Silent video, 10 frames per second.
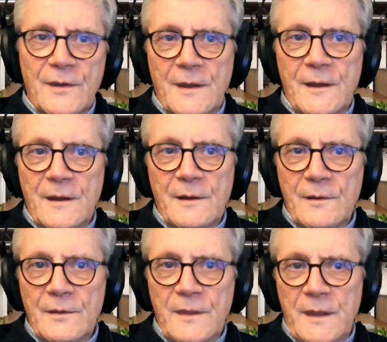
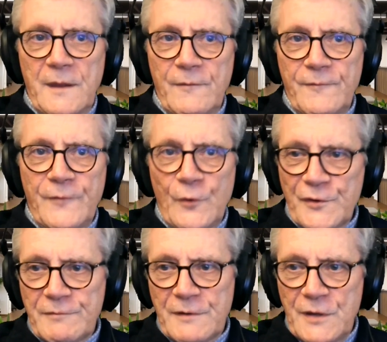the
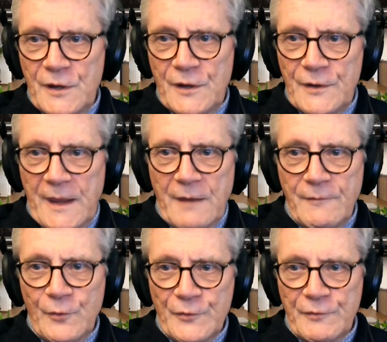enforced
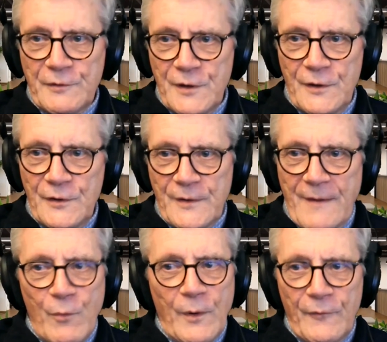return to
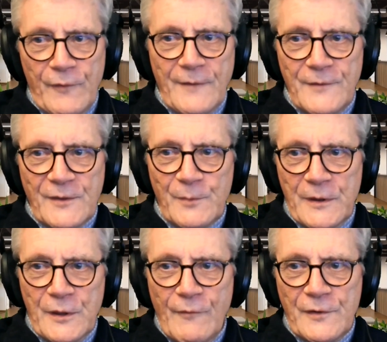everyone 5 days a
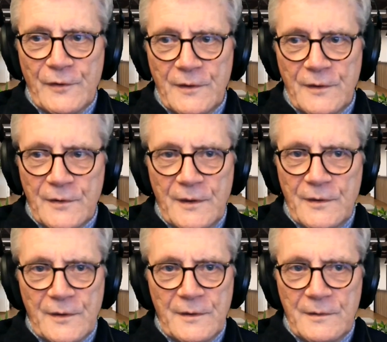week to the office
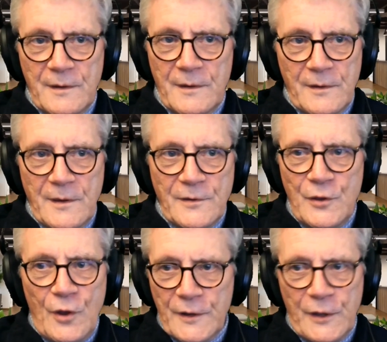is
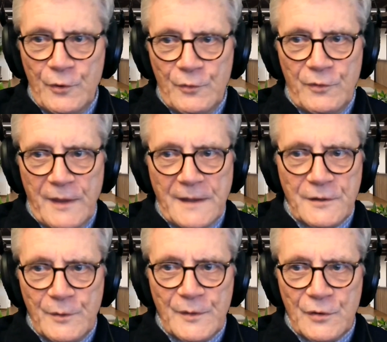not a good thing
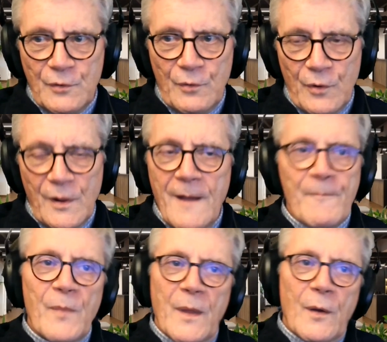to do at all,
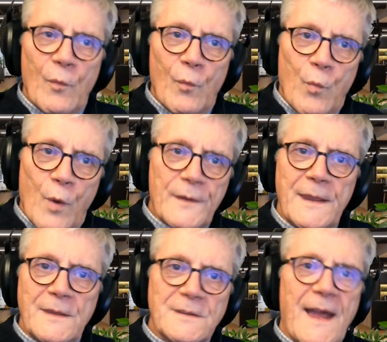what
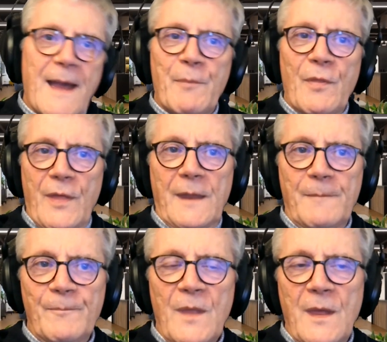needs to happen
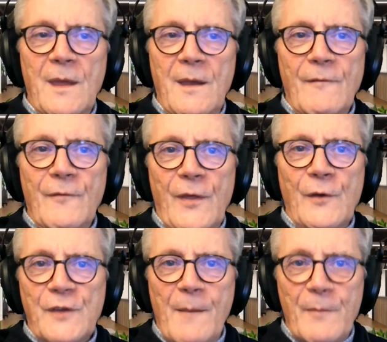then for
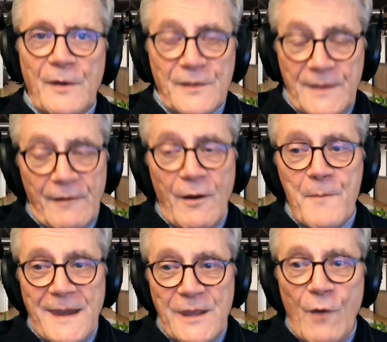those companies? And there
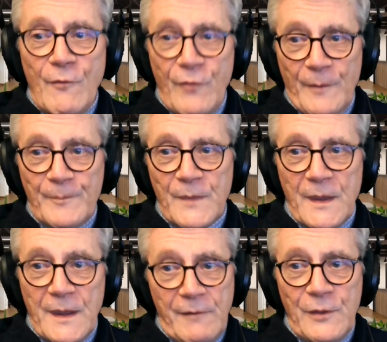are many of them
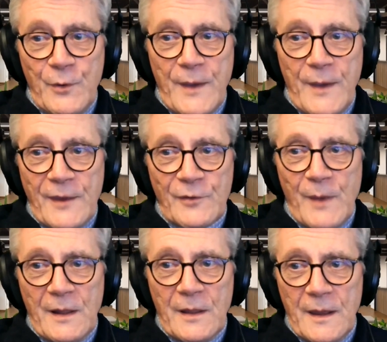here in the UK as
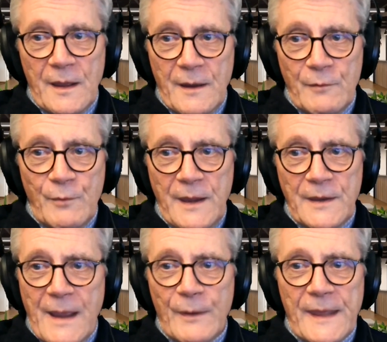well. I
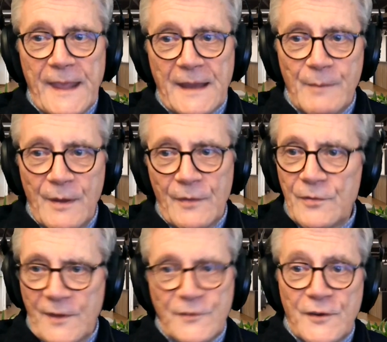read now and again
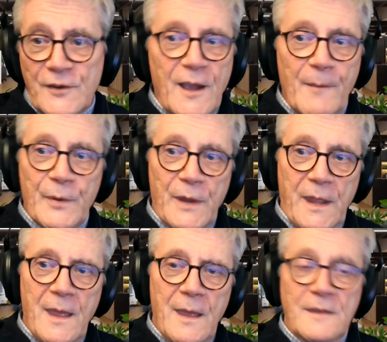about such a
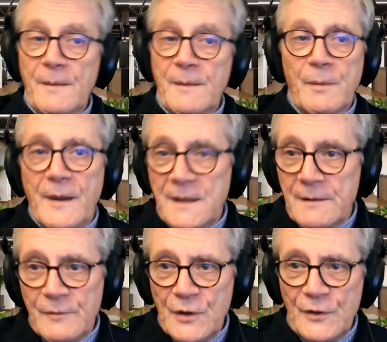company is implementing
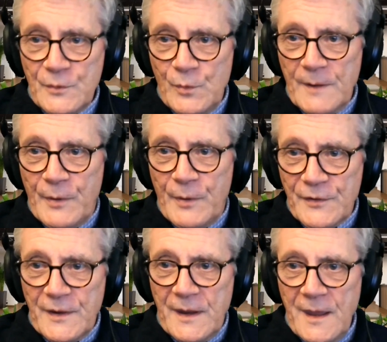a return to work
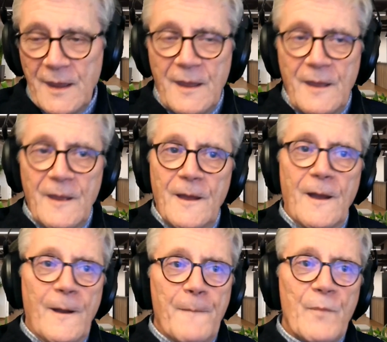policy.
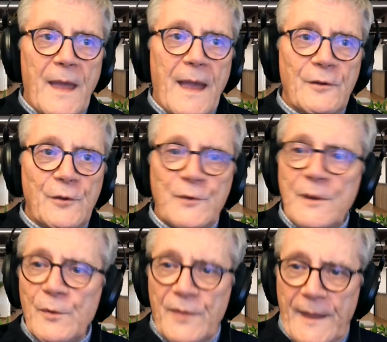How do you
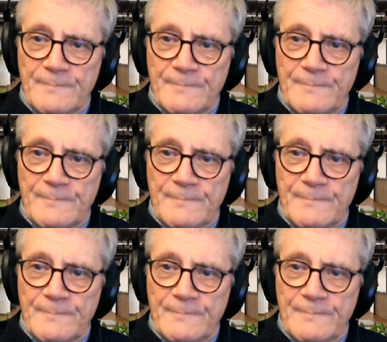deal with that?